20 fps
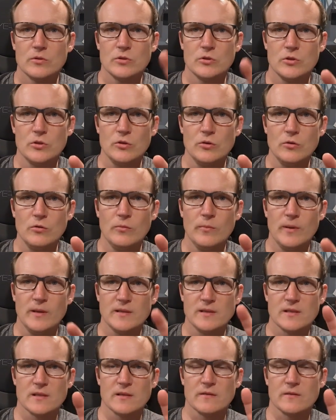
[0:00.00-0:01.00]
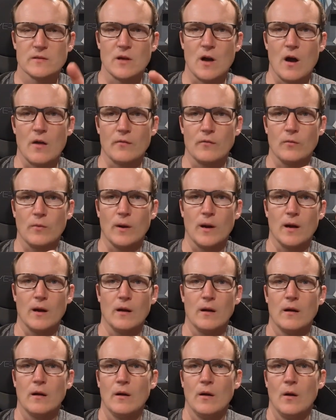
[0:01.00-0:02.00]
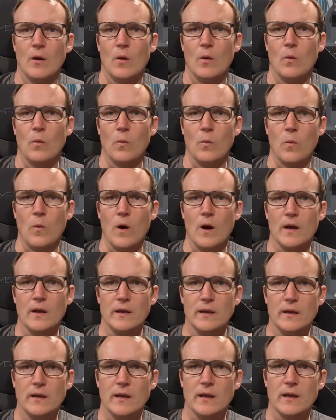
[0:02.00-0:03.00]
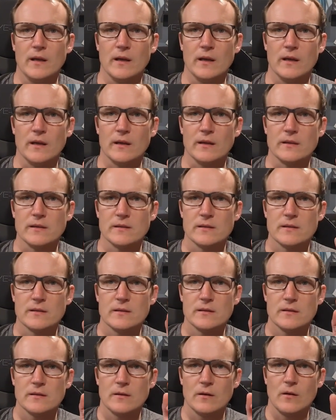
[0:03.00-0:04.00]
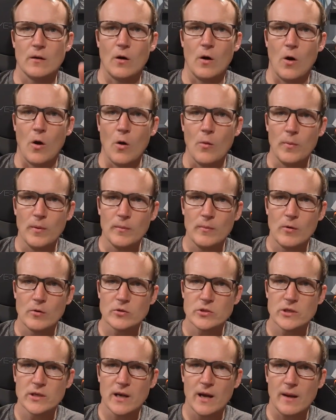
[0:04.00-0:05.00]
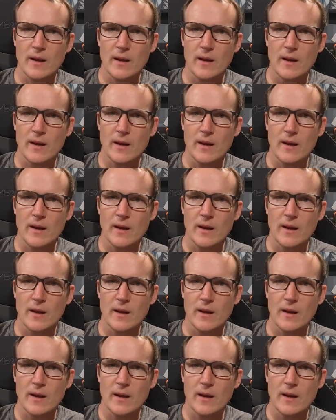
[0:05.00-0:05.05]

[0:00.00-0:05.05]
two pieces of software. One is open motion